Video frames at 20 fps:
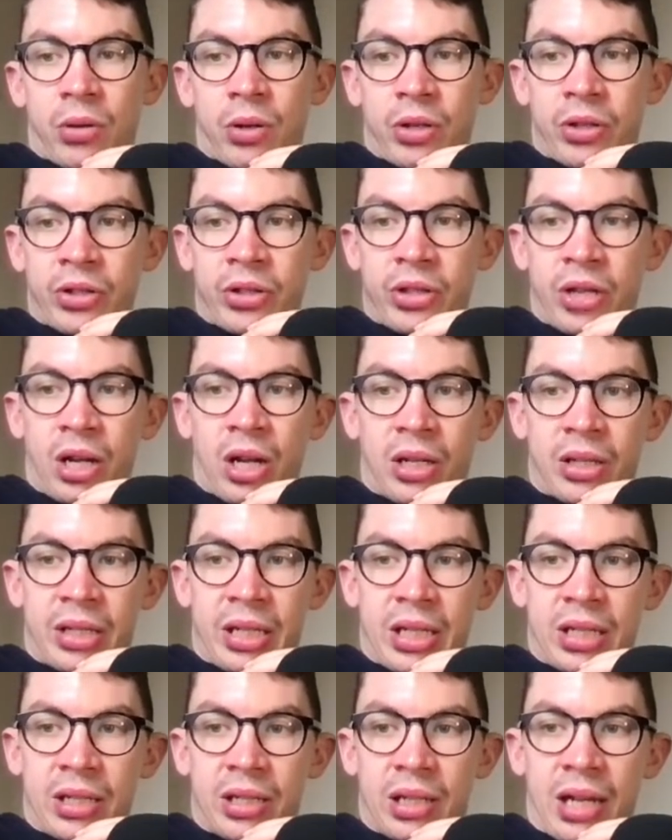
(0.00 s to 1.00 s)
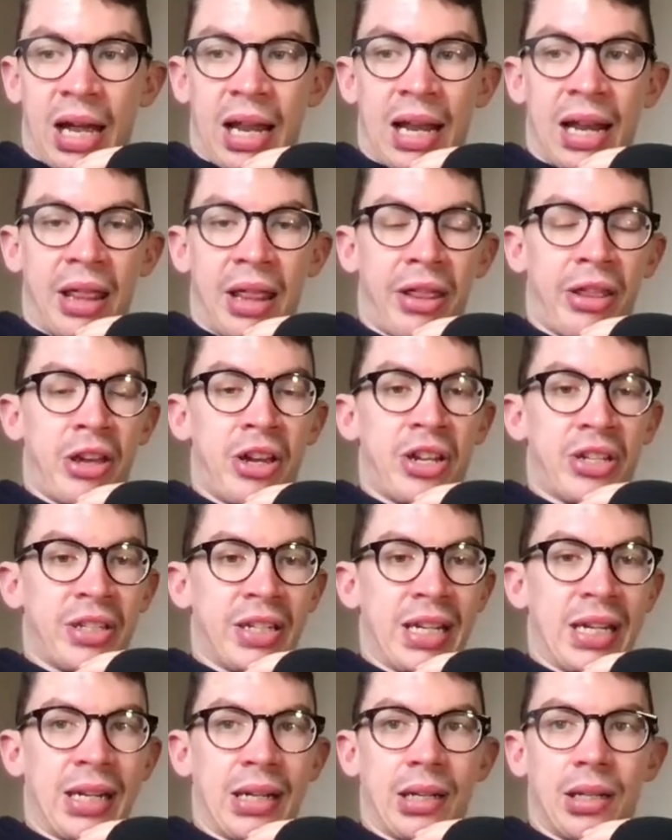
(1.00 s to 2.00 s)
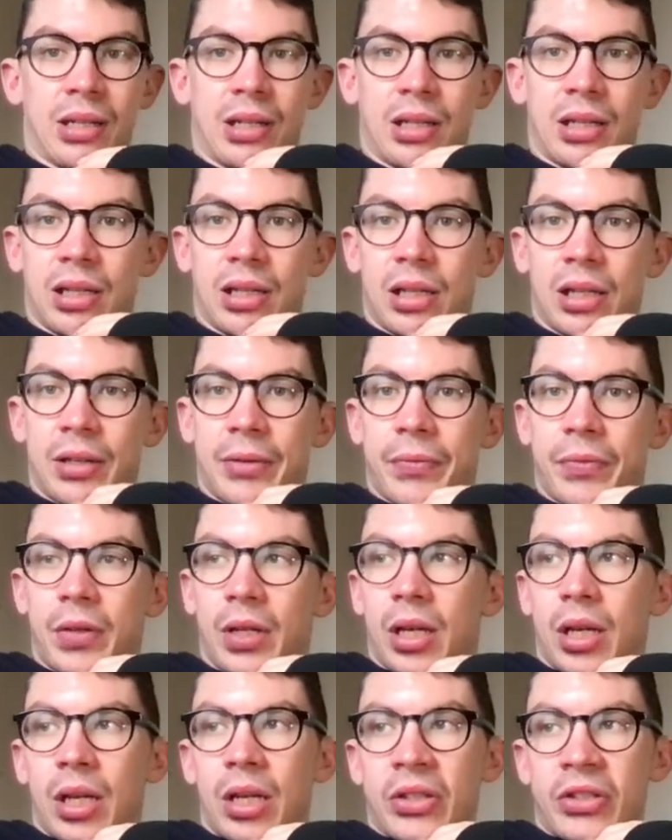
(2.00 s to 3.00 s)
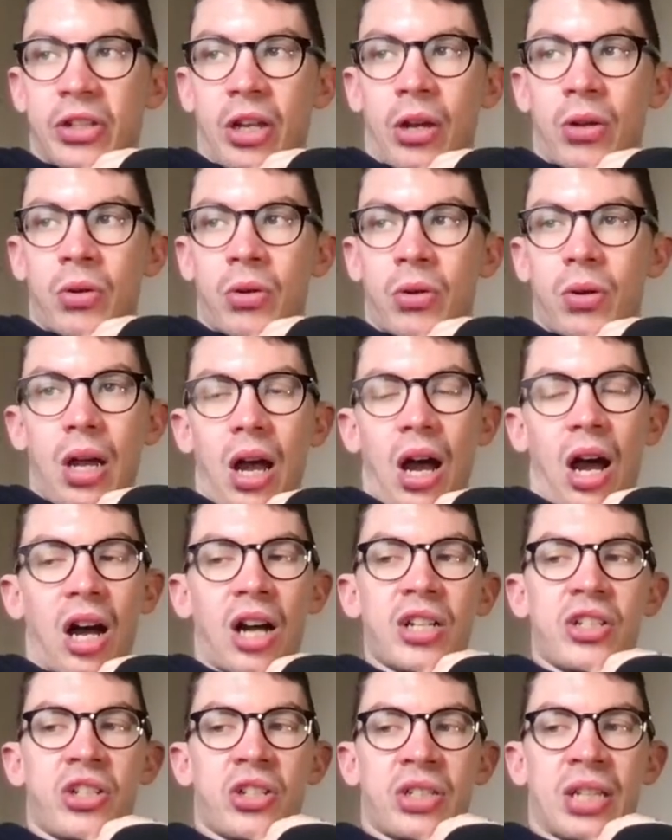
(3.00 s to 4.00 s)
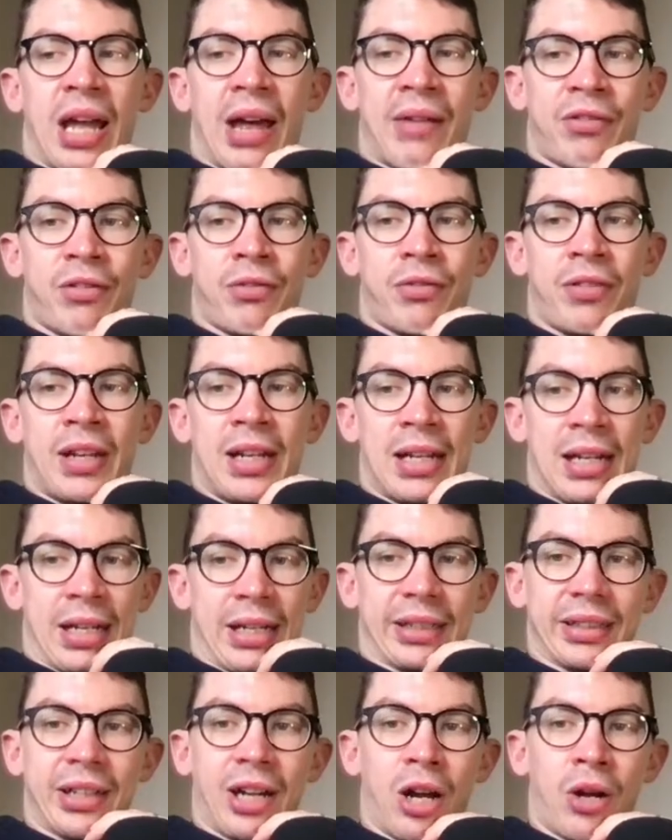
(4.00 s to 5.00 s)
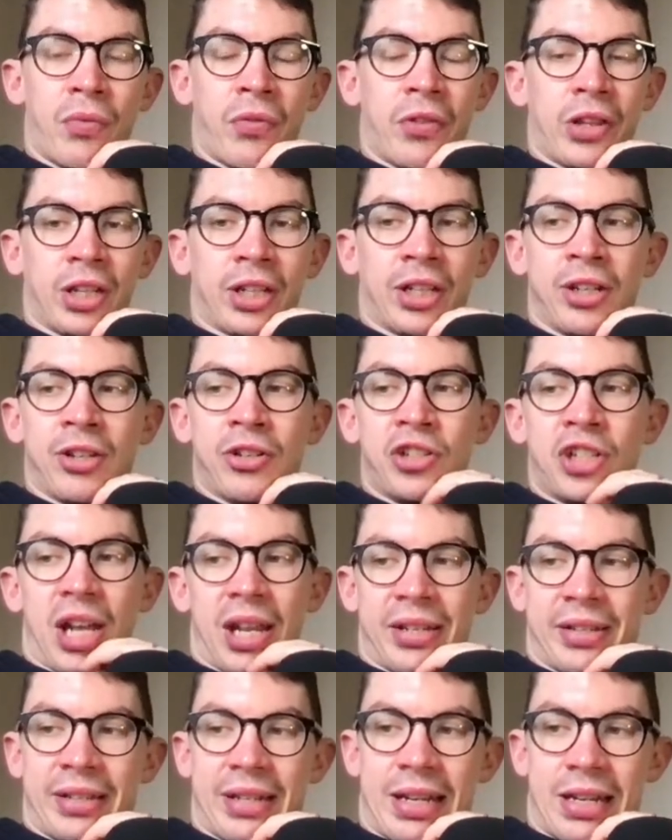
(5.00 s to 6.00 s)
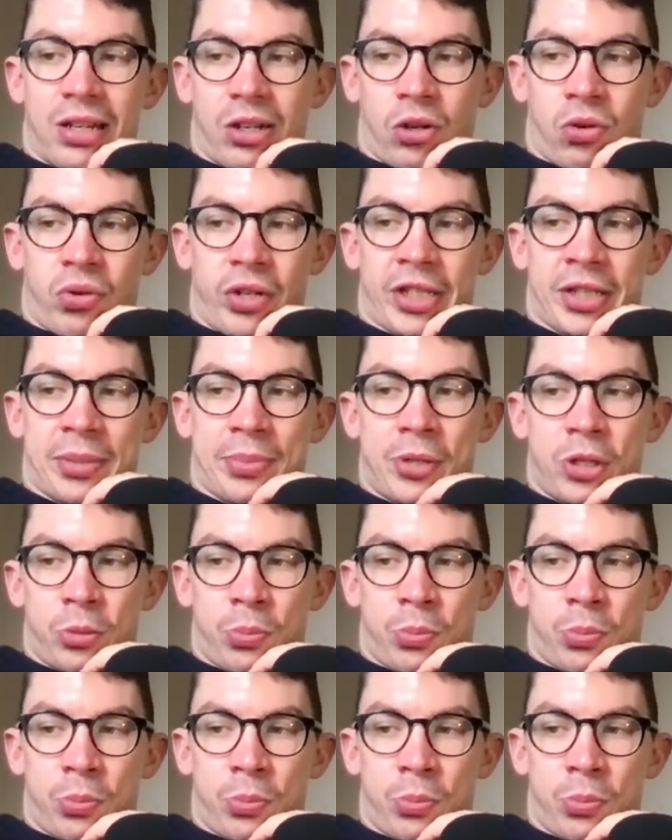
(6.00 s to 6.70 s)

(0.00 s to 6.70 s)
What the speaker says: has started at 13. So I just have a feeling over the congested Christmas